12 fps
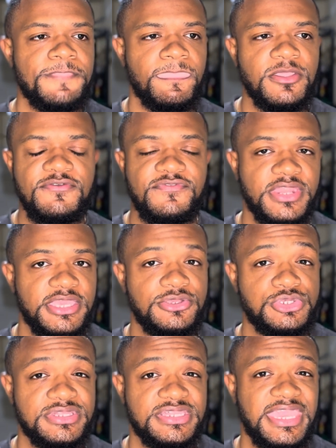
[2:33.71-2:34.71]
and you feel like
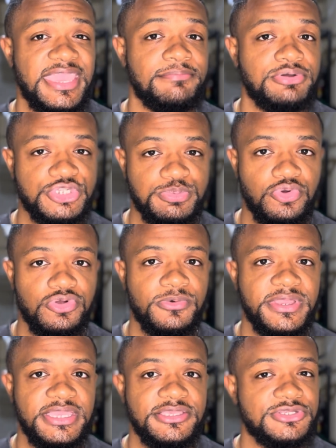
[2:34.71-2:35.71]
you just can't push more
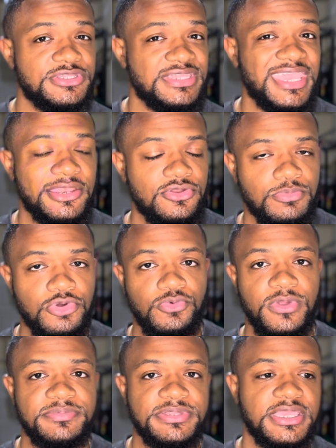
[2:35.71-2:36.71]
weight, you just can't do more
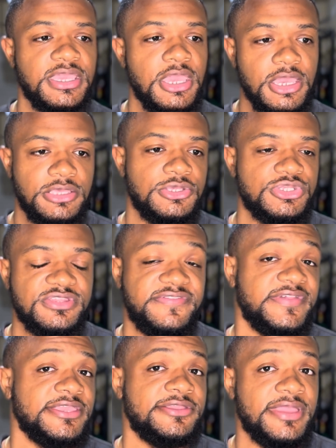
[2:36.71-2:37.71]
reps, like you just
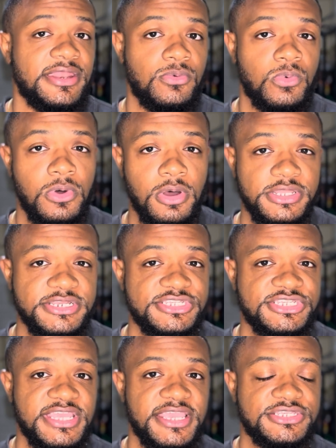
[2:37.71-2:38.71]
feel like you're at a wall and a
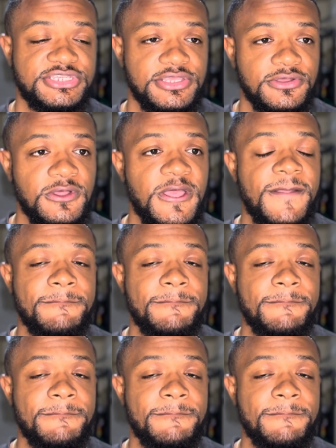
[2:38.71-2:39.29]
standstill.